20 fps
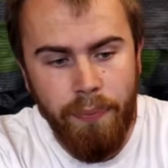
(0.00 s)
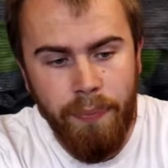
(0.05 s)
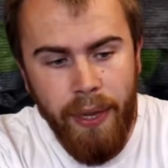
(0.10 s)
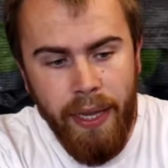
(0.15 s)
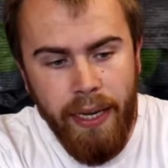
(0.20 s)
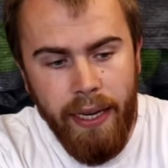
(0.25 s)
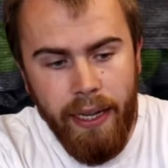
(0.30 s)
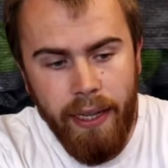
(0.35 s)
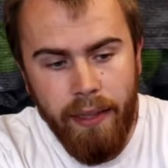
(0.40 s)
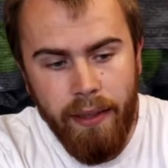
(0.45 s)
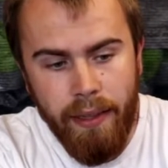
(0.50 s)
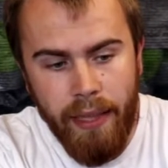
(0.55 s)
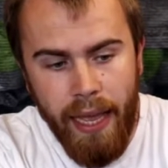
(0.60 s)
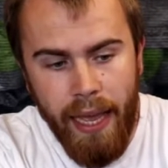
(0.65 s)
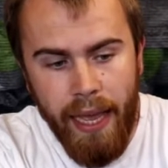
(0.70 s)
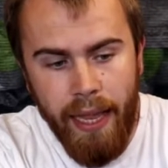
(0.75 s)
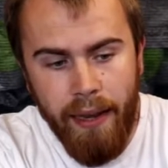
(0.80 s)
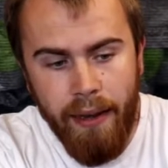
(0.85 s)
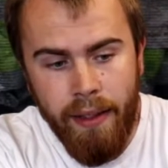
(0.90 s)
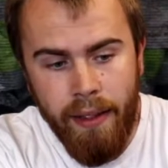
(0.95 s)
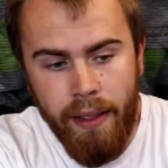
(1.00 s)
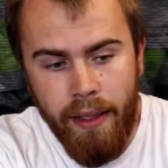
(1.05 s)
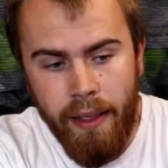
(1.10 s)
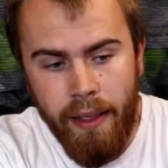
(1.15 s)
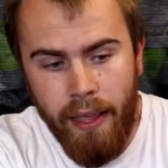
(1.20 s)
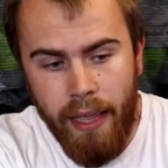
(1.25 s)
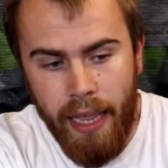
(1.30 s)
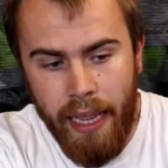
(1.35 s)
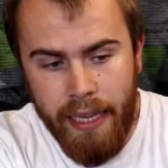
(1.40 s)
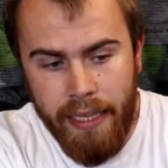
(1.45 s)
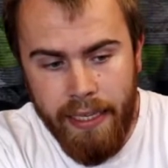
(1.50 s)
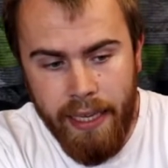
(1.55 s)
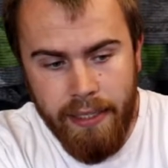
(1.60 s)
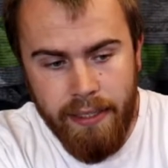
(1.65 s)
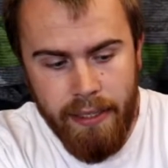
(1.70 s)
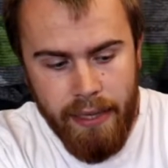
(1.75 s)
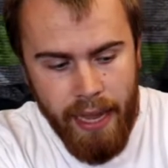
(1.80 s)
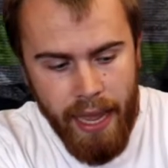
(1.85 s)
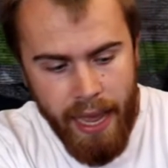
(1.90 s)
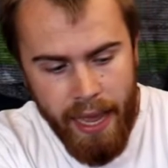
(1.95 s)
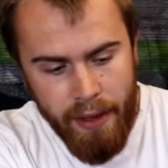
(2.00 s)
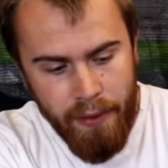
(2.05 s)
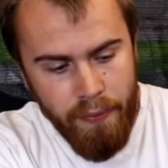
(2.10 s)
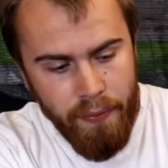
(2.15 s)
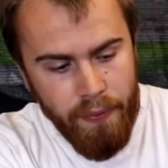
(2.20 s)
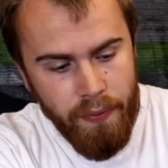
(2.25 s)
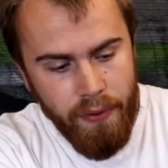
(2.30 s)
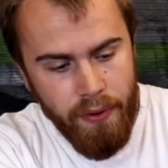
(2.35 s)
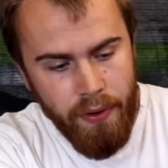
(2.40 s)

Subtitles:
meaning that it doesn't have